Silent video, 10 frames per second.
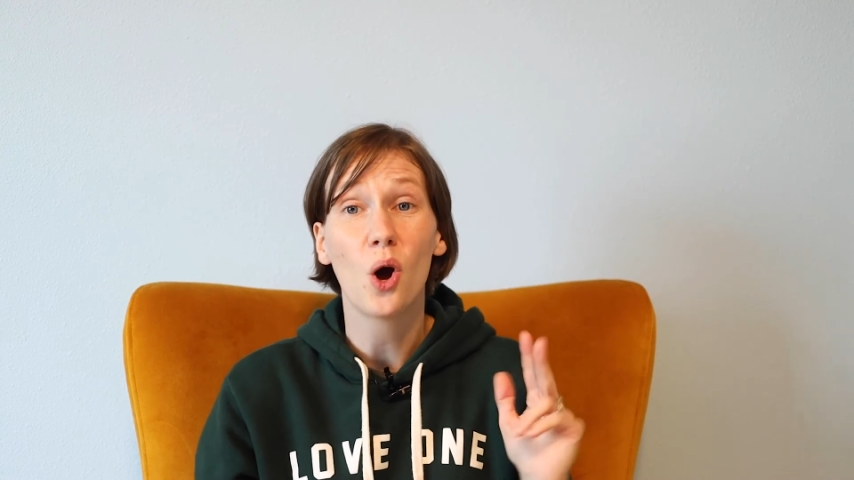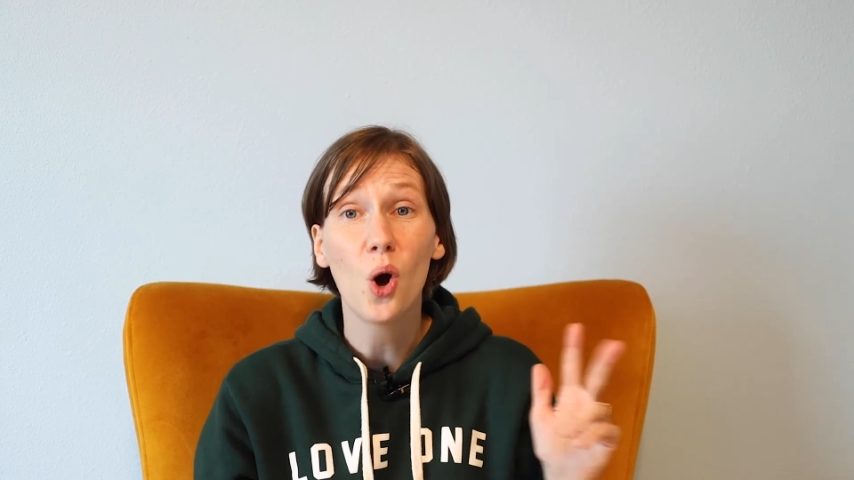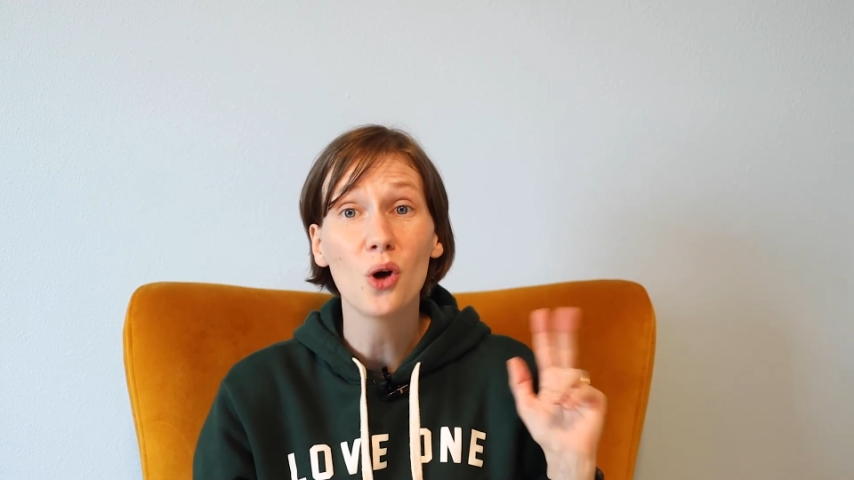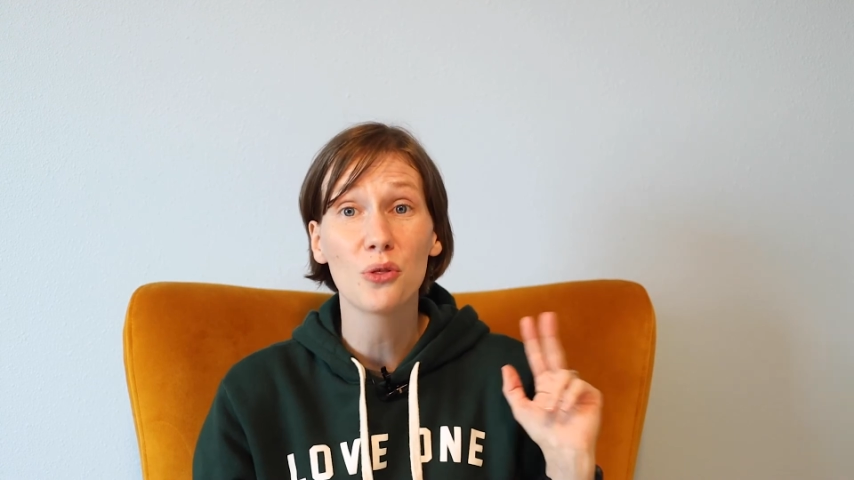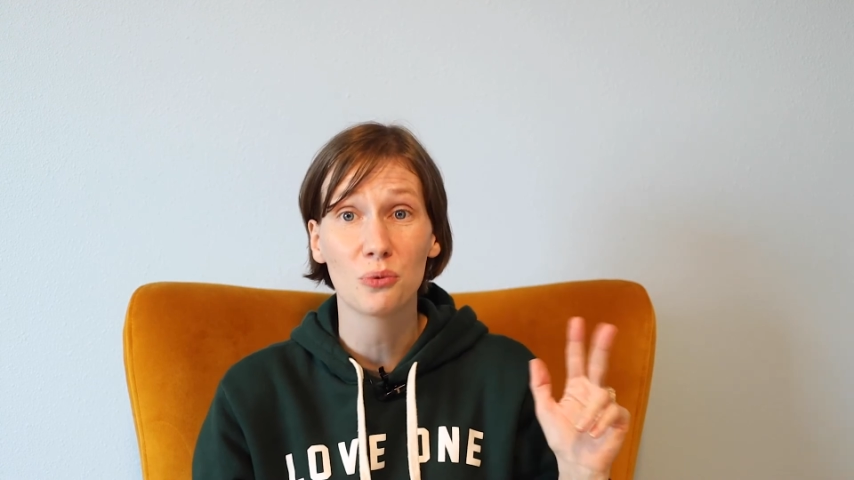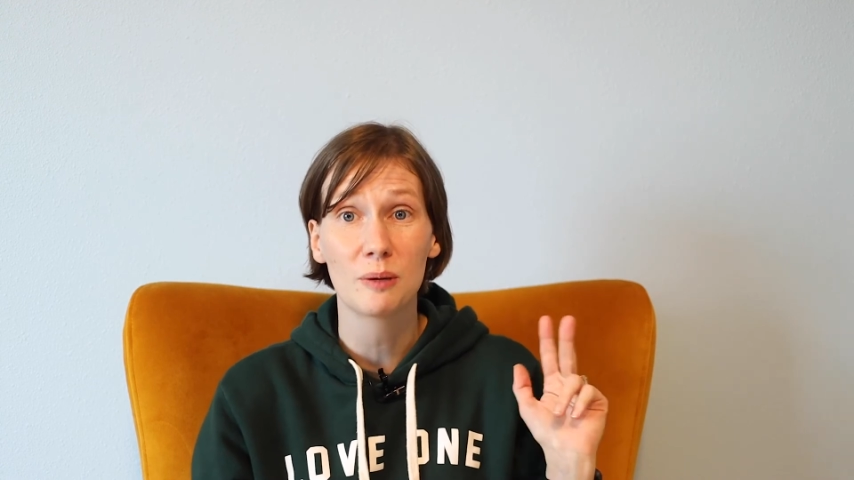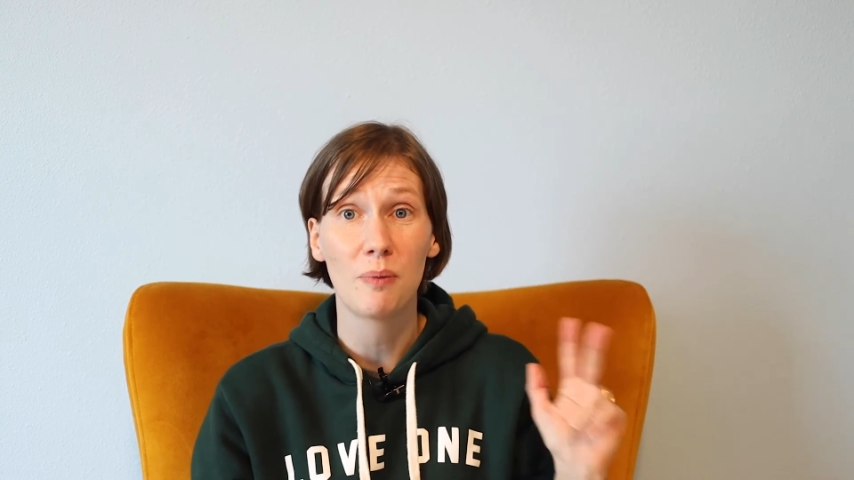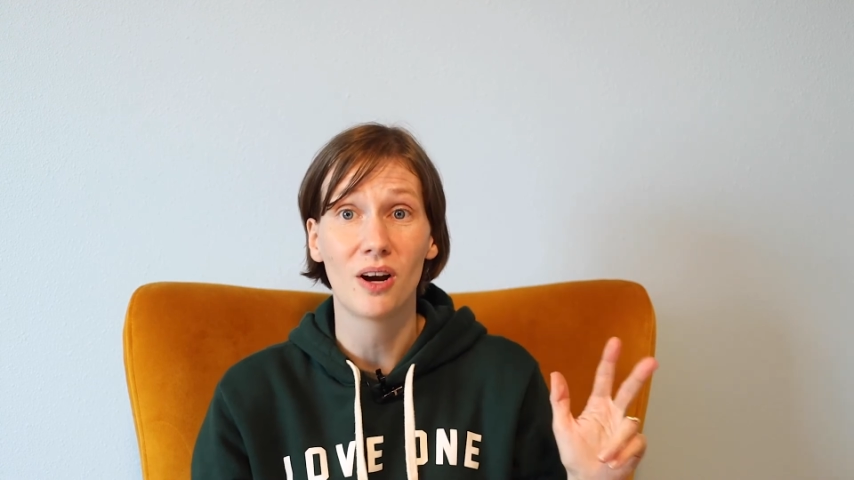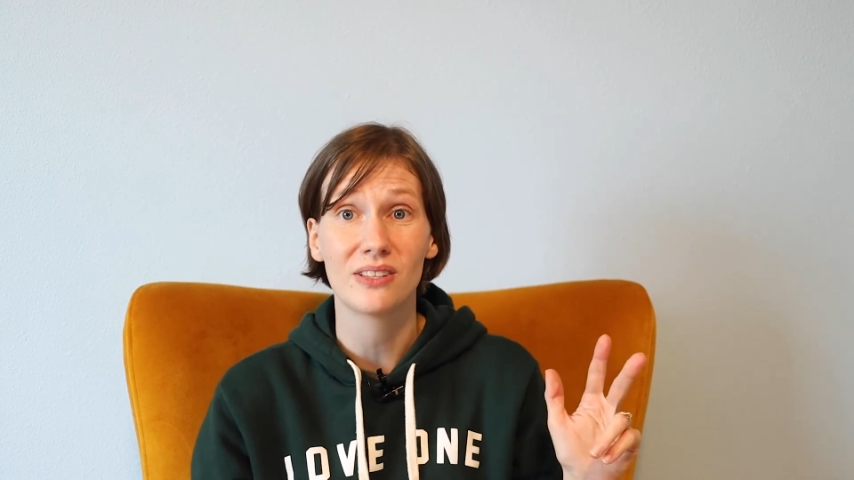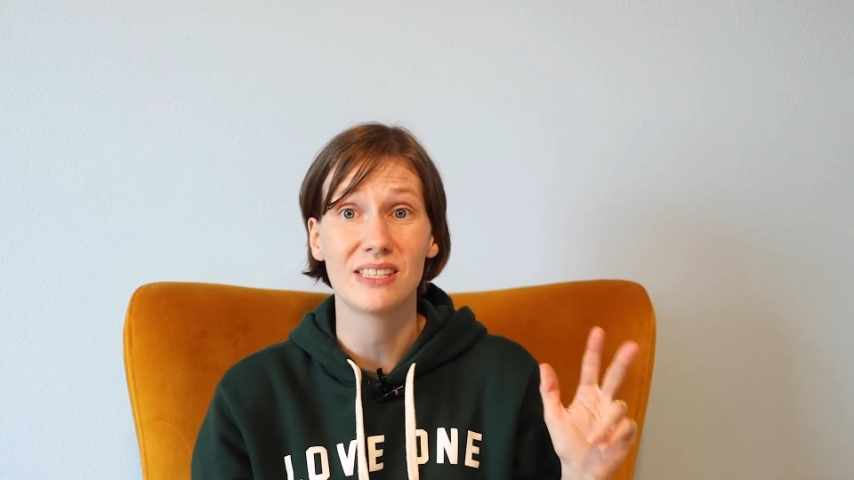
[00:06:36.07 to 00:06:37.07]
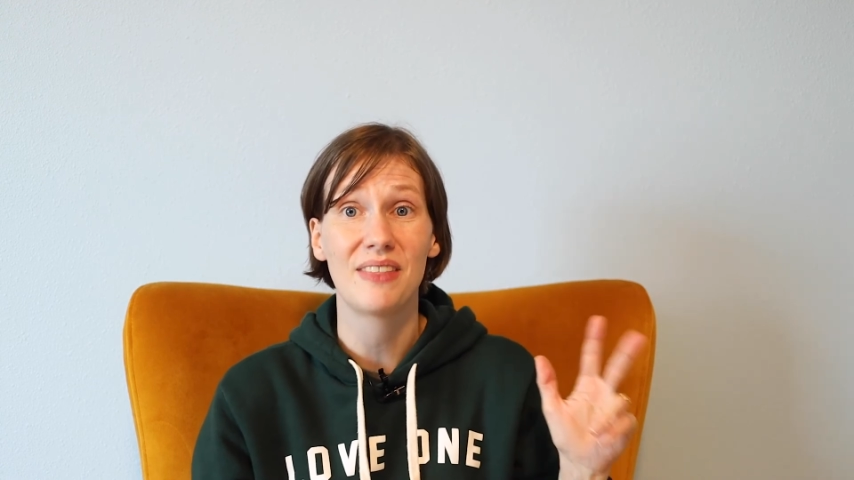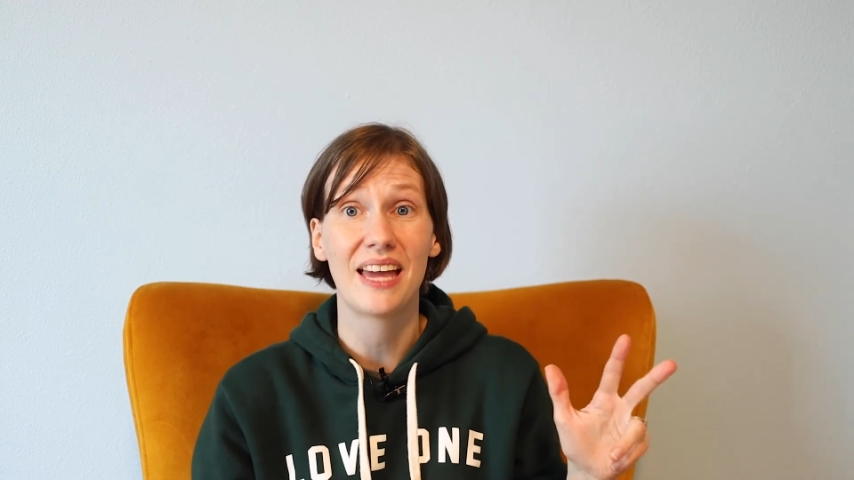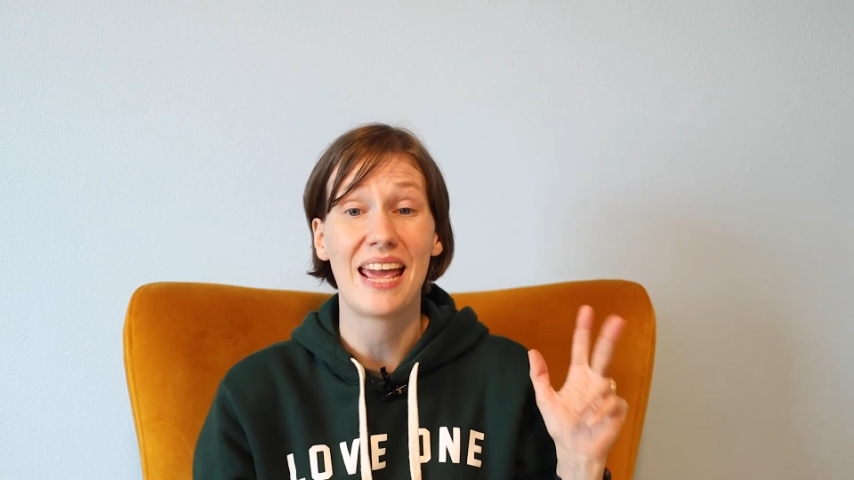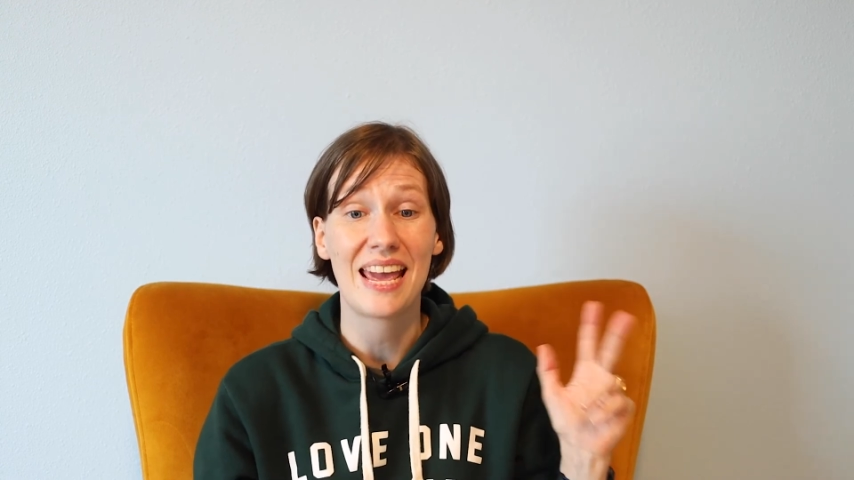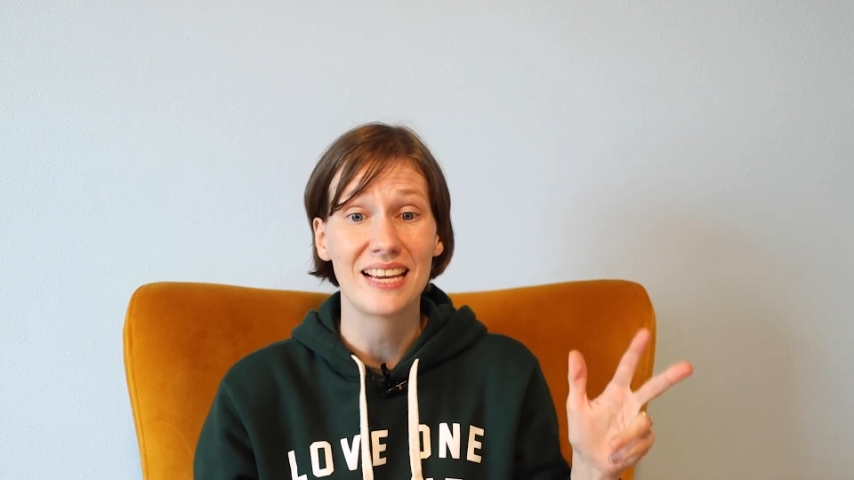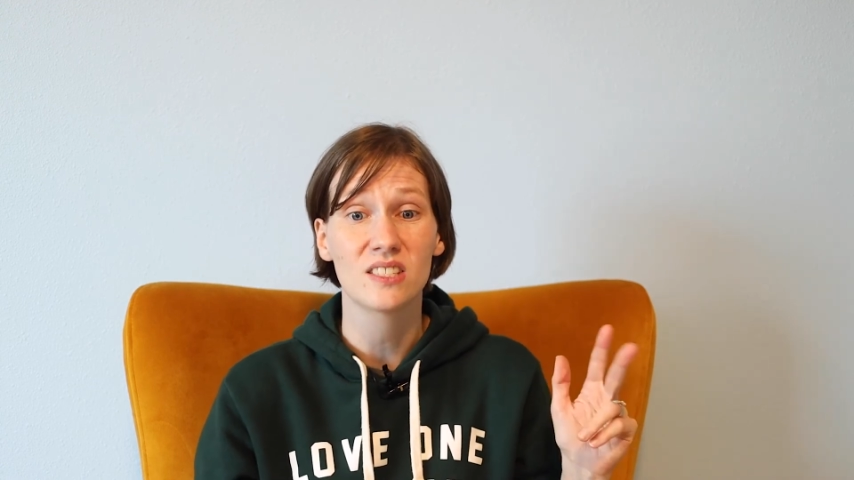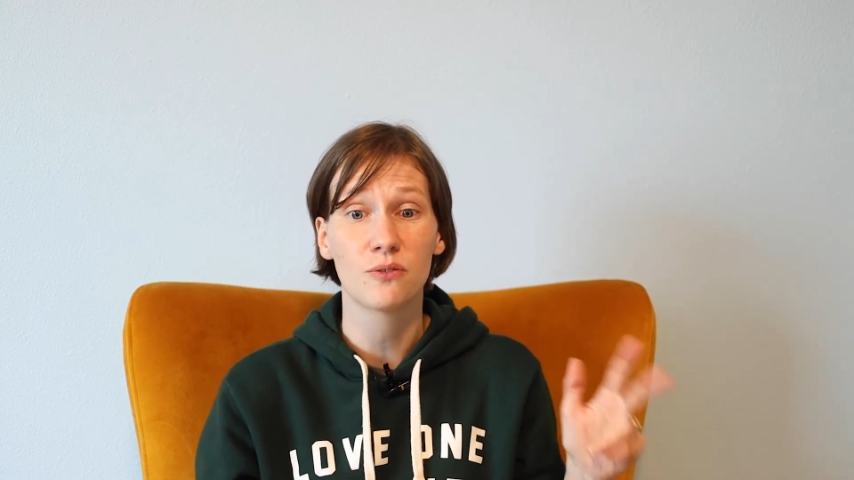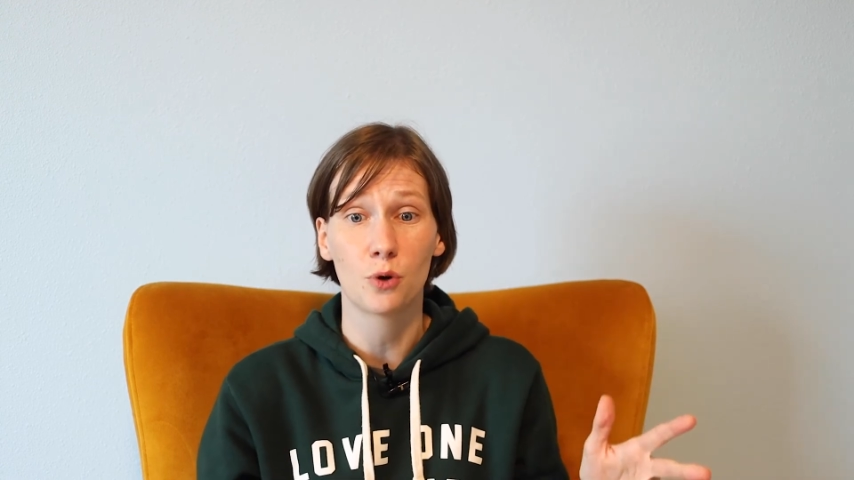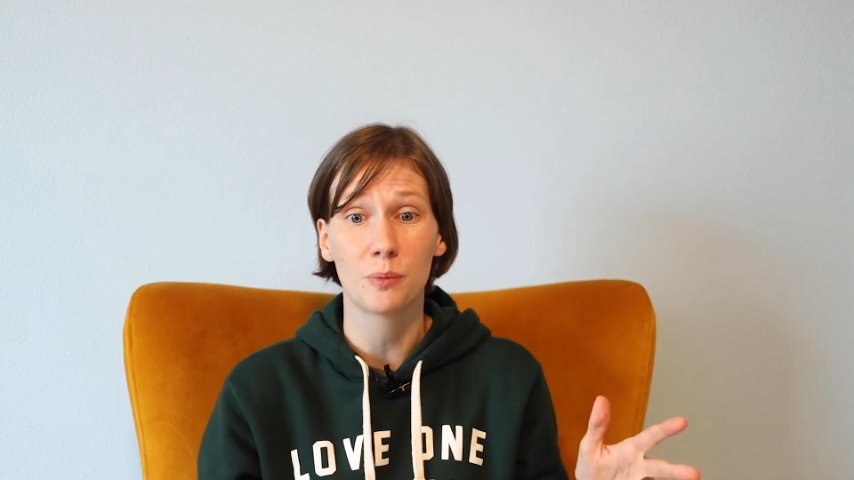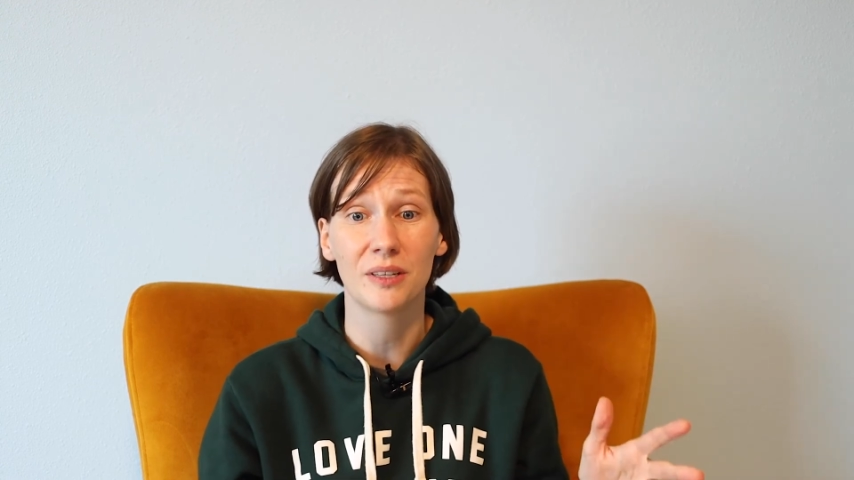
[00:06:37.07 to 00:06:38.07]
all three parts of that ACE
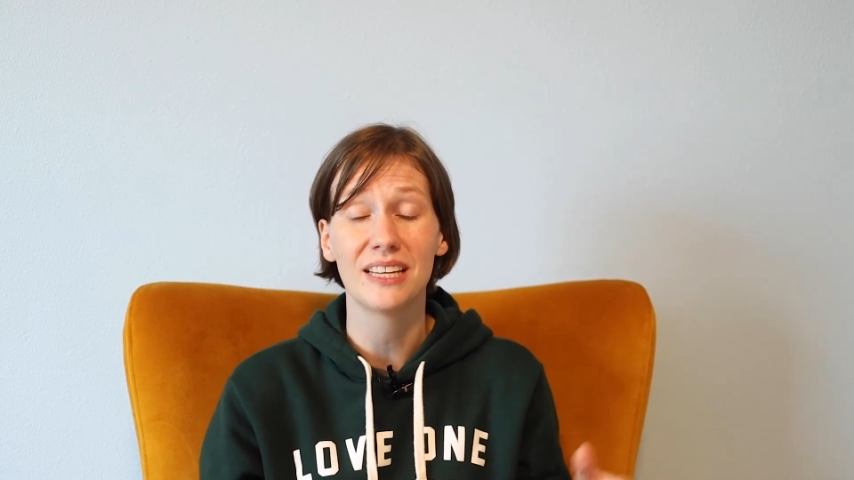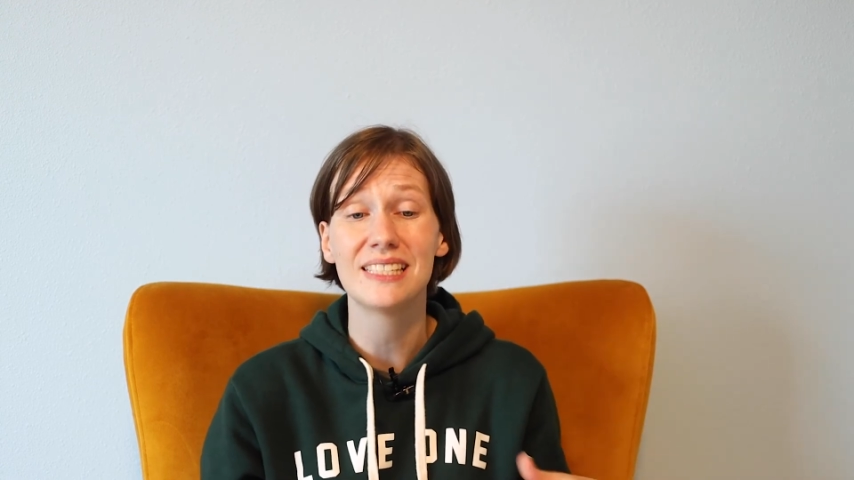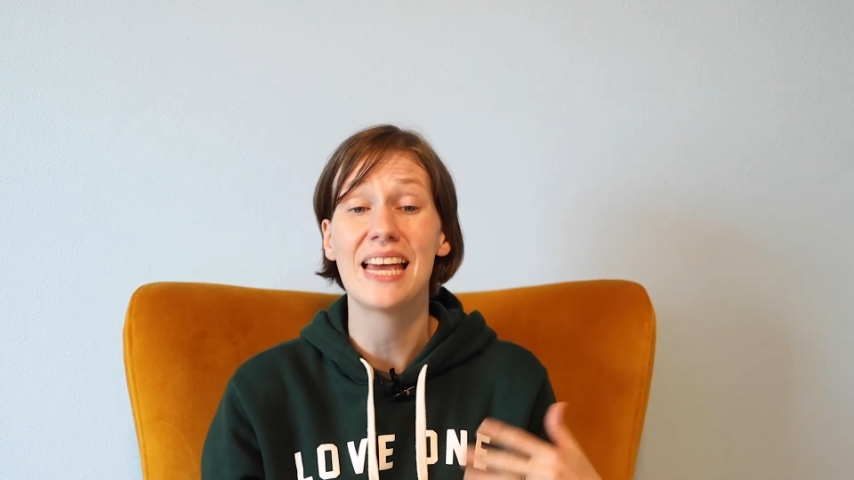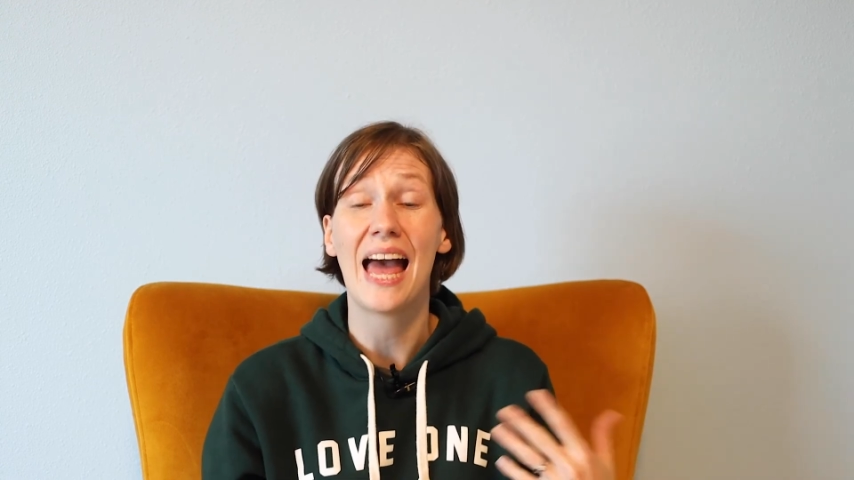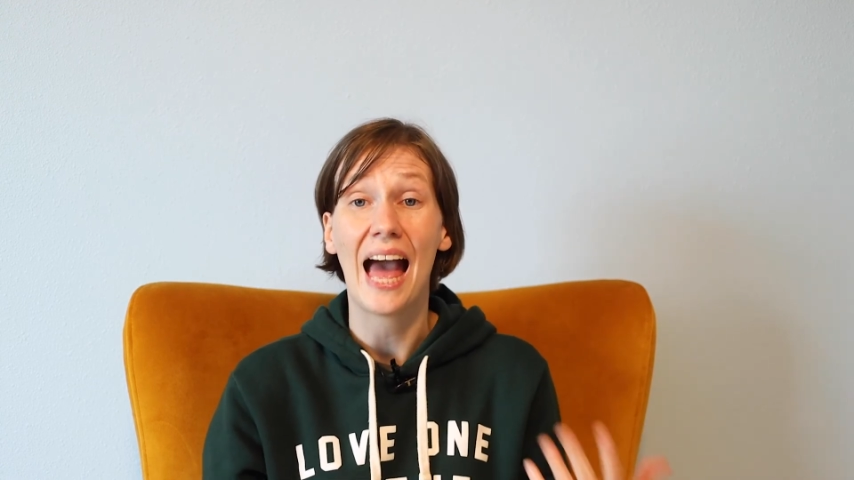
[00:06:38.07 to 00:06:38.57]
formula to